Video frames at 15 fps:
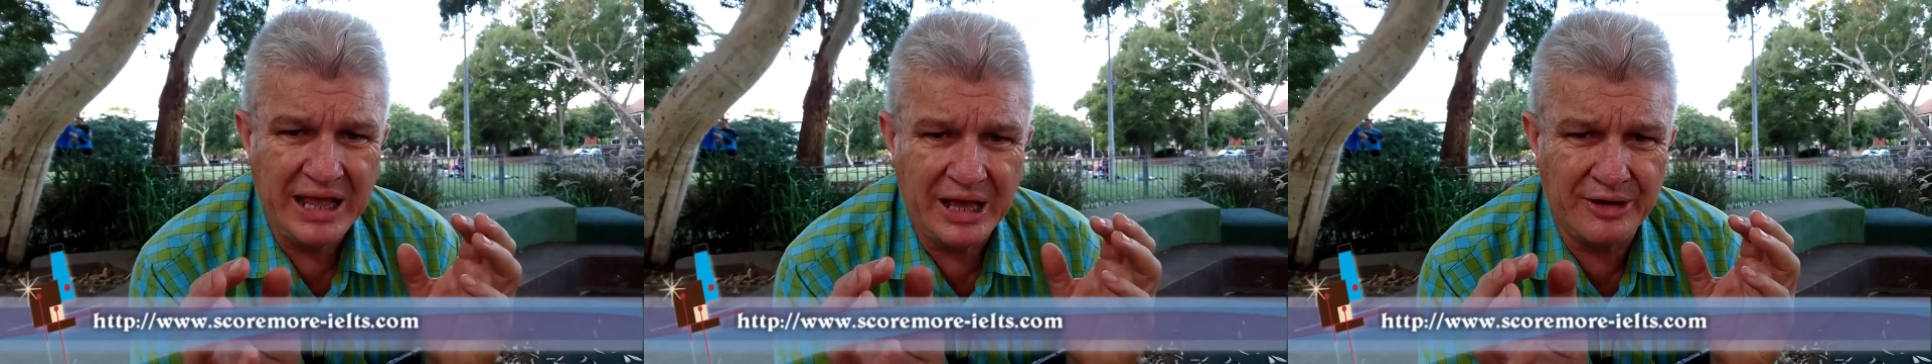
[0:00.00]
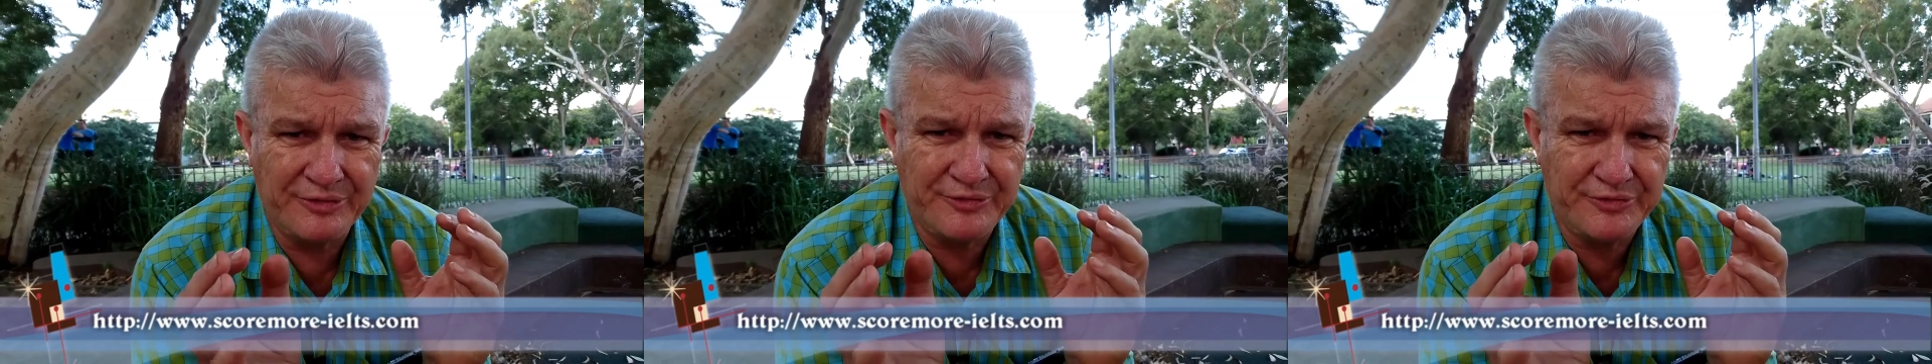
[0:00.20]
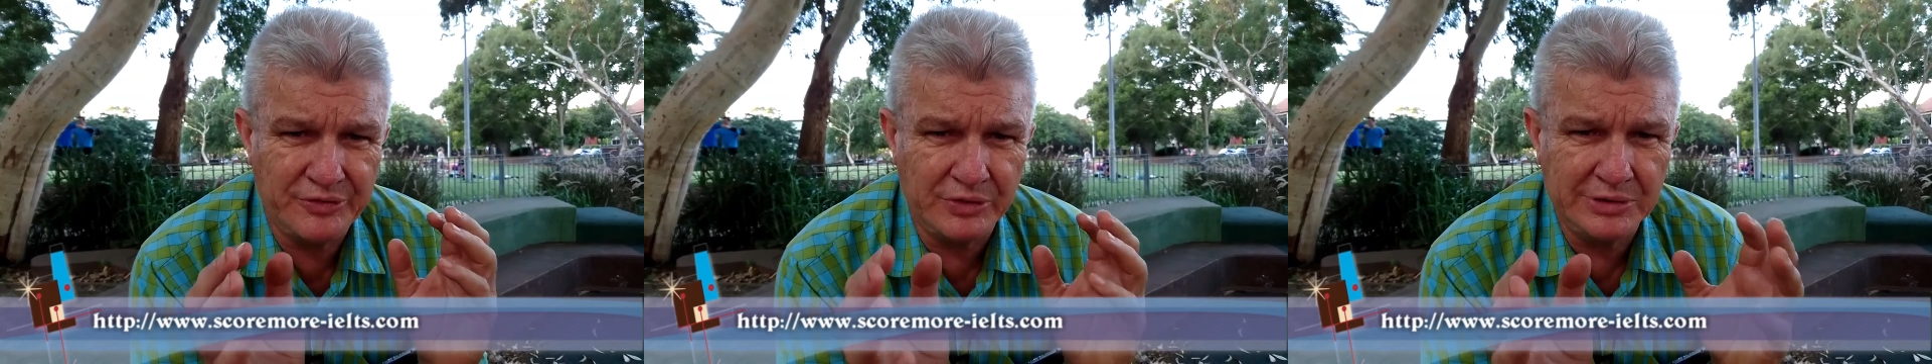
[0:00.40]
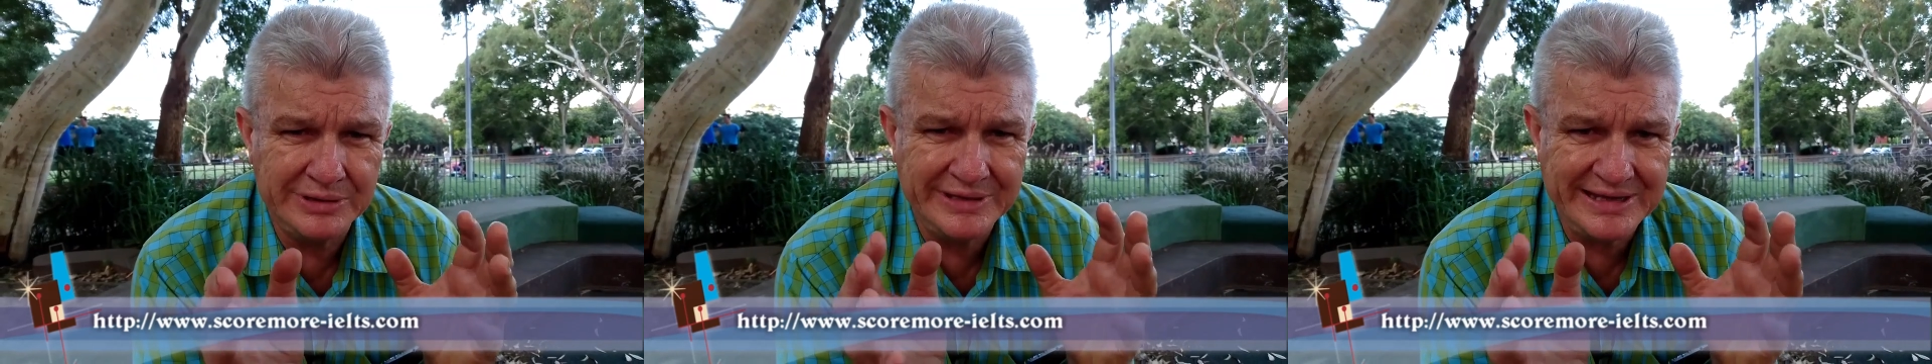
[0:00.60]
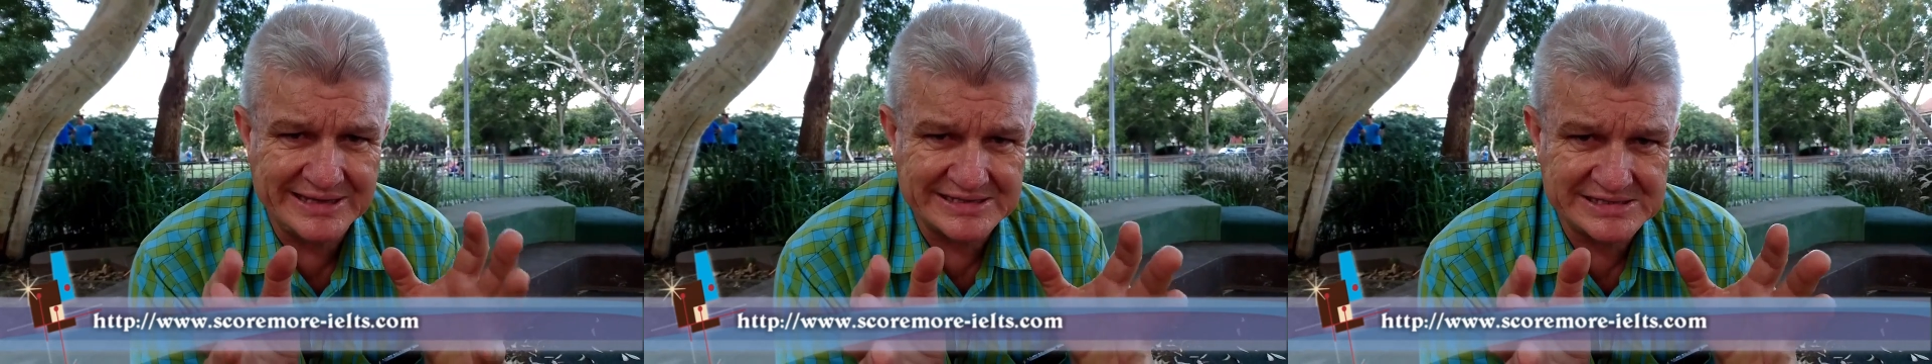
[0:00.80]
a full
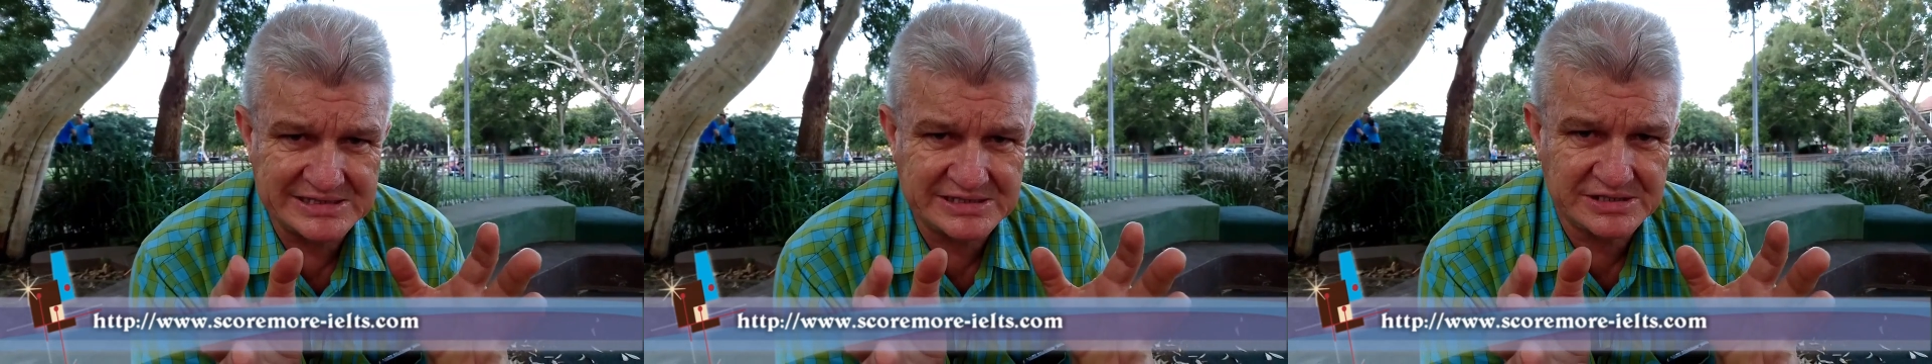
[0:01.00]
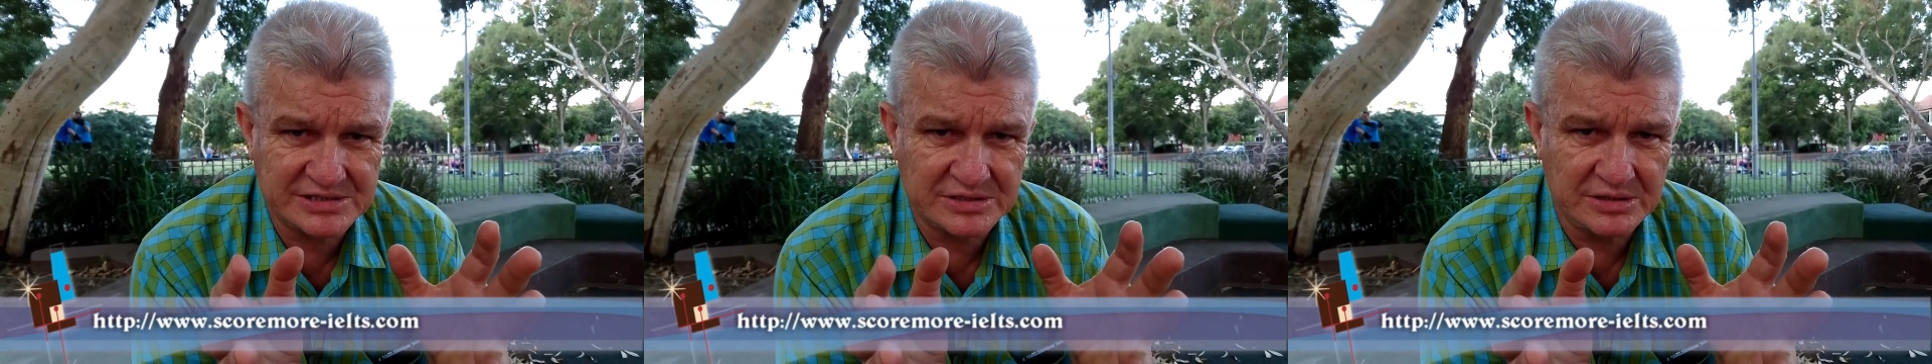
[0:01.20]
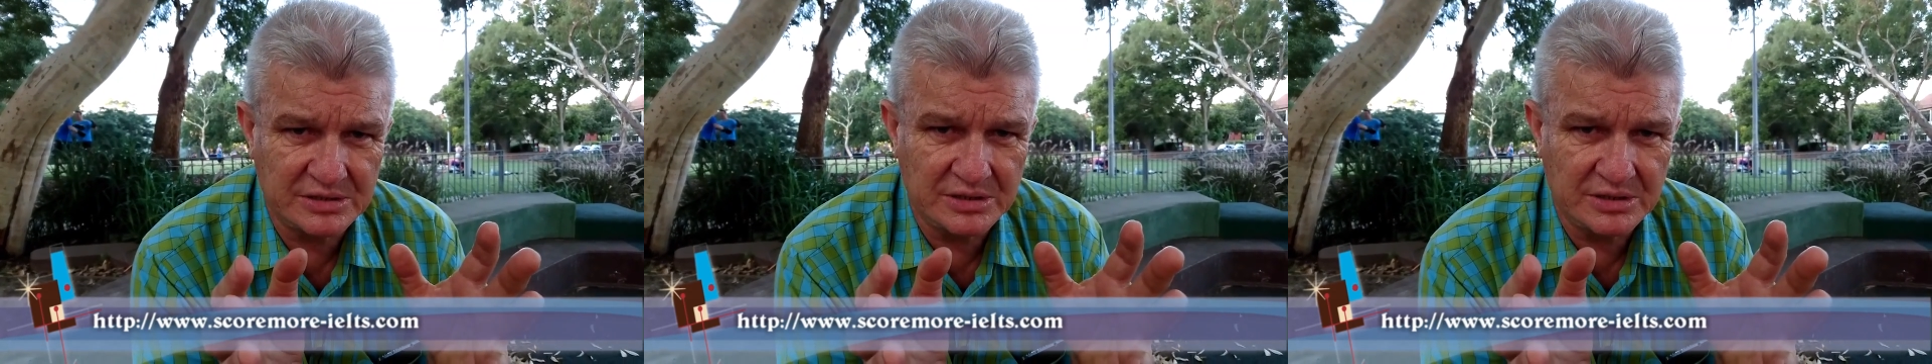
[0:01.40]
list